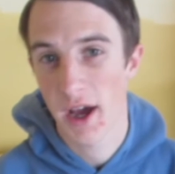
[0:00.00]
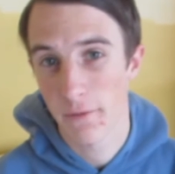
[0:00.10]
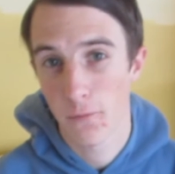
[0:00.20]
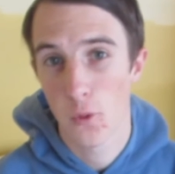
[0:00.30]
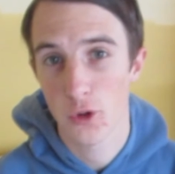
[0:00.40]

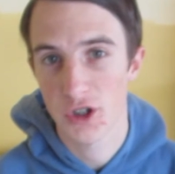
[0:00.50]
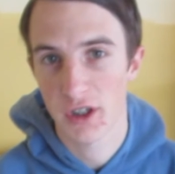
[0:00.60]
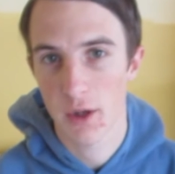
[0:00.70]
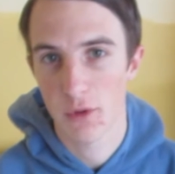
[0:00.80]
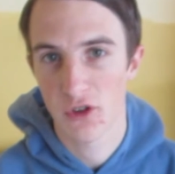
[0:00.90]

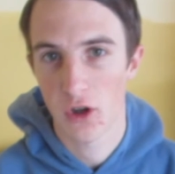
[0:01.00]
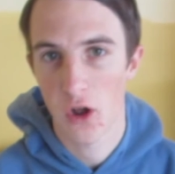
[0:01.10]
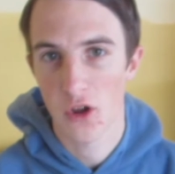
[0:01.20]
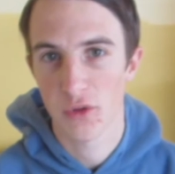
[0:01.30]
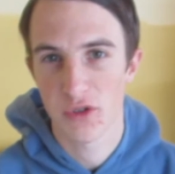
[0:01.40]
Unfortunately, it was a
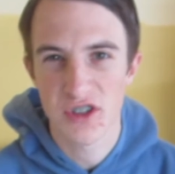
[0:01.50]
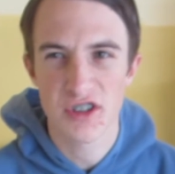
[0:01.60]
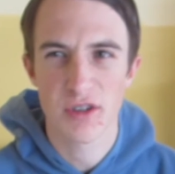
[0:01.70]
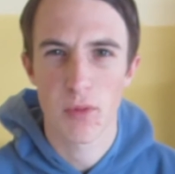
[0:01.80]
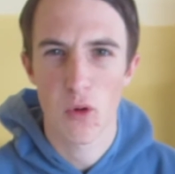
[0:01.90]
loss. It was
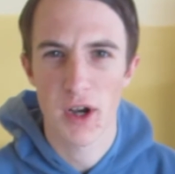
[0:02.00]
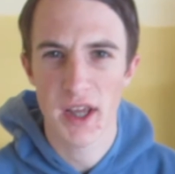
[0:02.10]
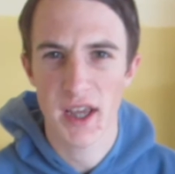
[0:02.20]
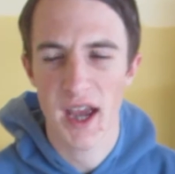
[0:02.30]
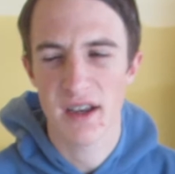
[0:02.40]

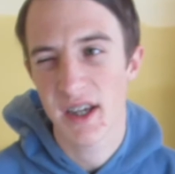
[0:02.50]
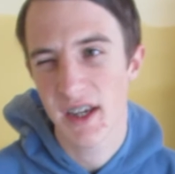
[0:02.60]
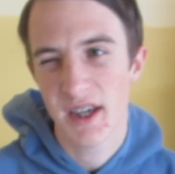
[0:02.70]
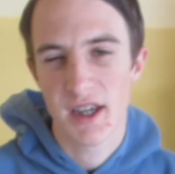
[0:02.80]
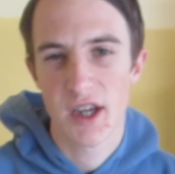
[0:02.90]
disappointing, and
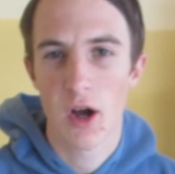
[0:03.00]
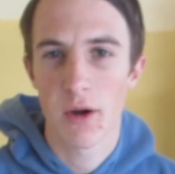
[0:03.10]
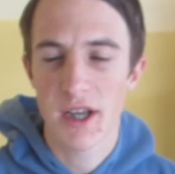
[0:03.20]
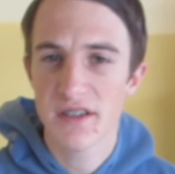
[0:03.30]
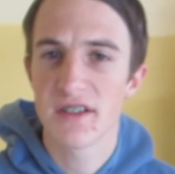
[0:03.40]
you know,
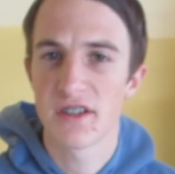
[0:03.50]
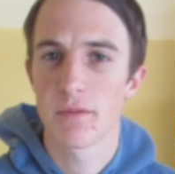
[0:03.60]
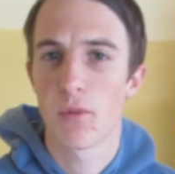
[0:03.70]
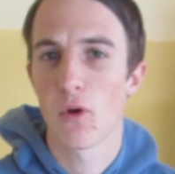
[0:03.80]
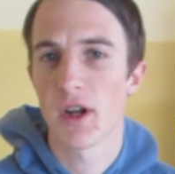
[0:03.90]
it is
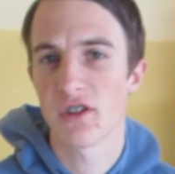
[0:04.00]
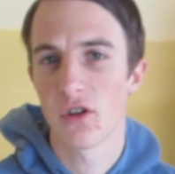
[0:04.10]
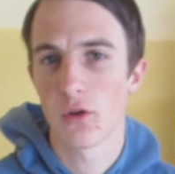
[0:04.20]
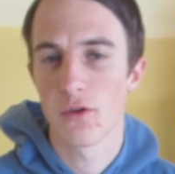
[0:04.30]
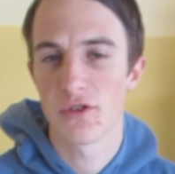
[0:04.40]
disappointing to
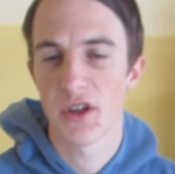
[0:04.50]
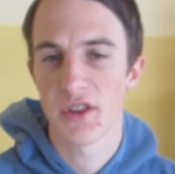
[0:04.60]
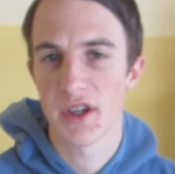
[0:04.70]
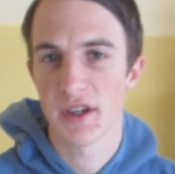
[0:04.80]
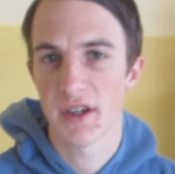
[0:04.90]
lose. I
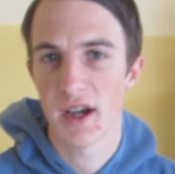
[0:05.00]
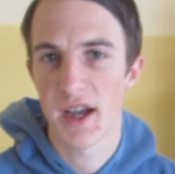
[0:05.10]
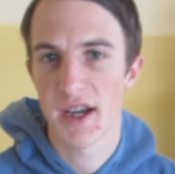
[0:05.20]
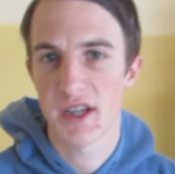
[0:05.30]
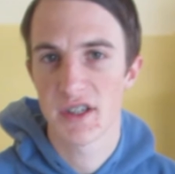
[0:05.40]
think
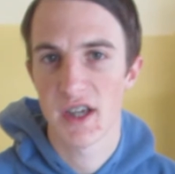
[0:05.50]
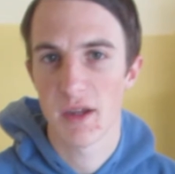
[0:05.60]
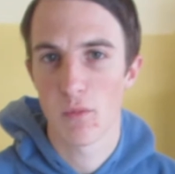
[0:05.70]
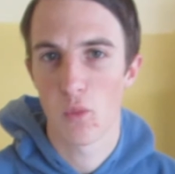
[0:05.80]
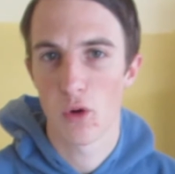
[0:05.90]
any
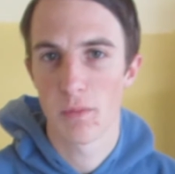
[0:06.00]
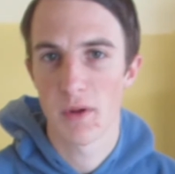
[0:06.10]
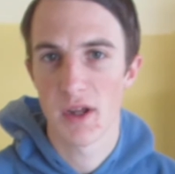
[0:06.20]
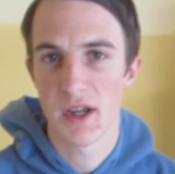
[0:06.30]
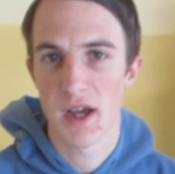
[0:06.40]
team would
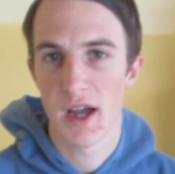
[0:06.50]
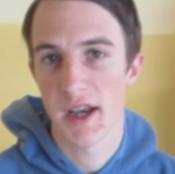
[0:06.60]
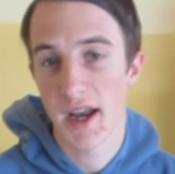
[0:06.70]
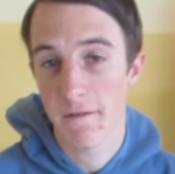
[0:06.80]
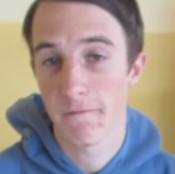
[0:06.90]
be,
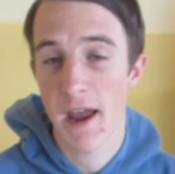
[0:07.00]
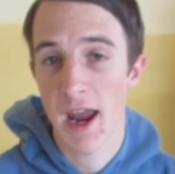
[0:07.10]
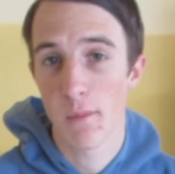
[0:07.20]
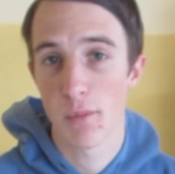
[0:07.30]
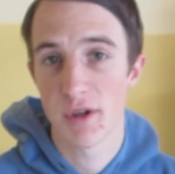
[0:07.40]
and any
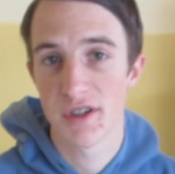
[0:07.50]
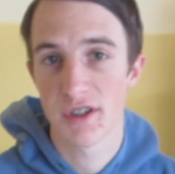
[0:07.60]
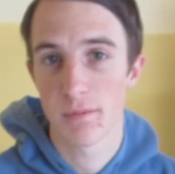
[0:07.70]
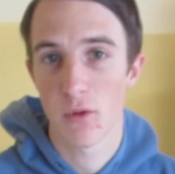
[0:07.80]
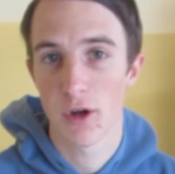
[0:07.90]
fan would be
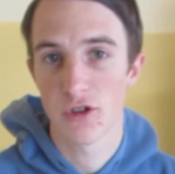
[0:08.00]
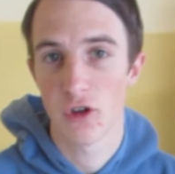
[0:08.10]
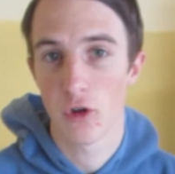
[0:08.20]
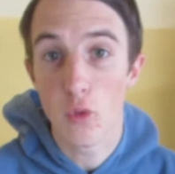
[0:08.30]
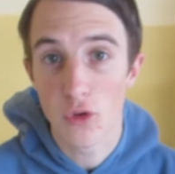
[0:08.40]
disappointed to
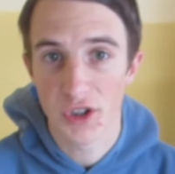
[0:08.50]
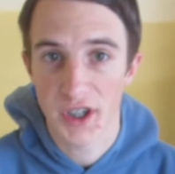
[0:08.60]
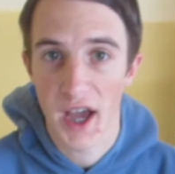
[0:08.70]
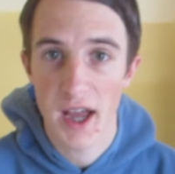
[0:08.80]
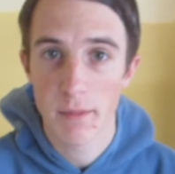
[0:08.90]
lose a
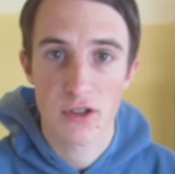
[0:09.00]
game.